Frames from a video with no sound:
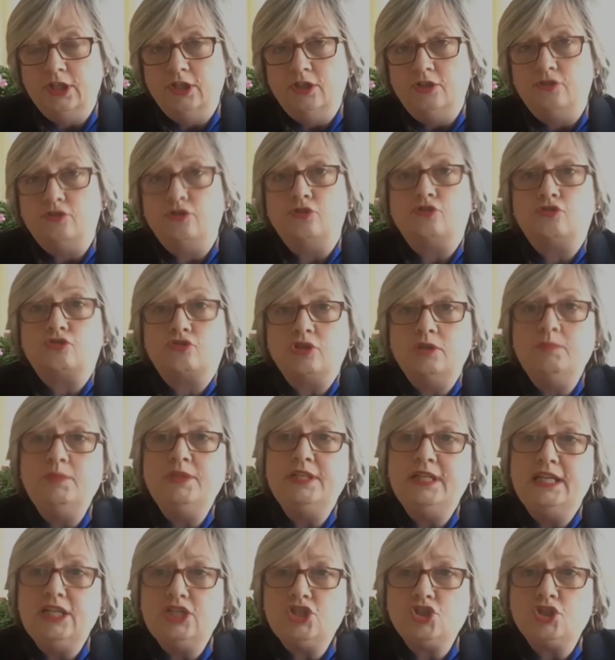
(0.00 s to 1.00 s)

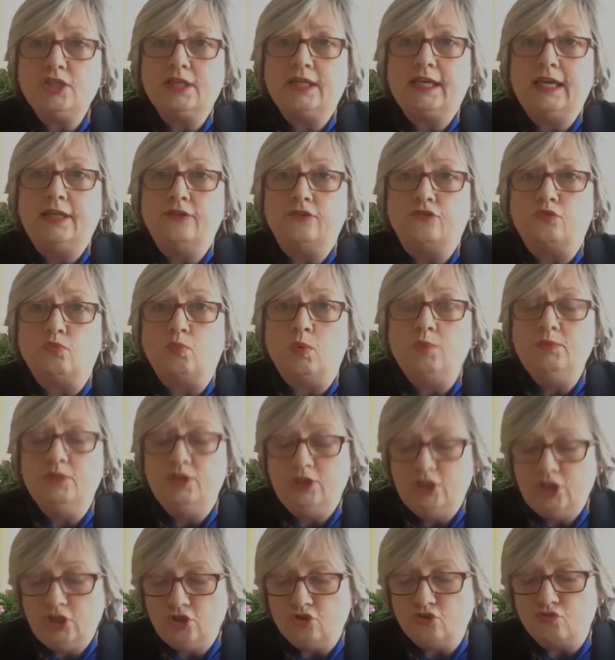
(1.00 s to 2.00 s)
Discrimination against women
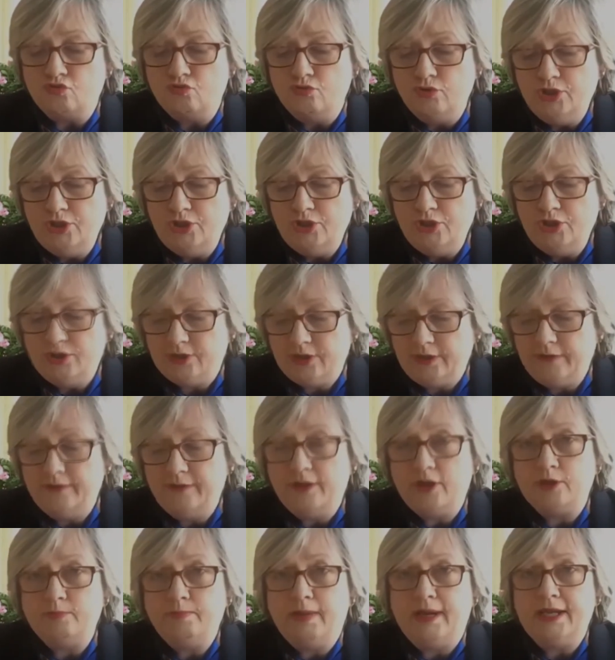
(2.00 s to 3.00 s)
is rooted in
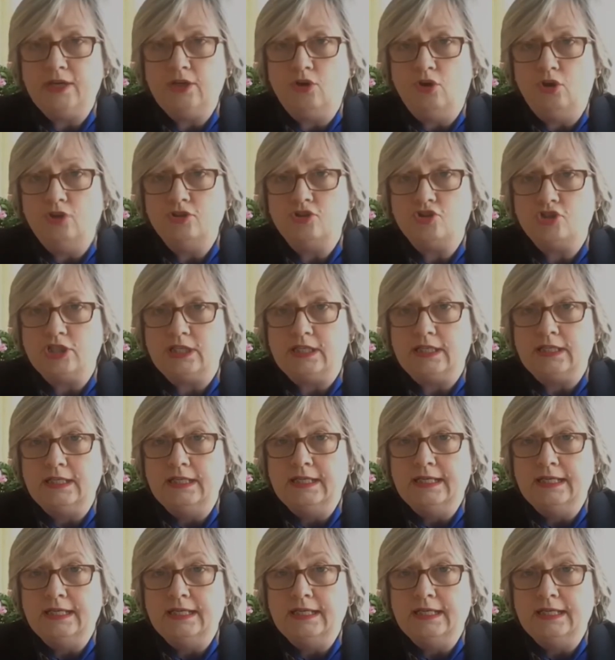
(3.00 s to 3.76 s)
their biology.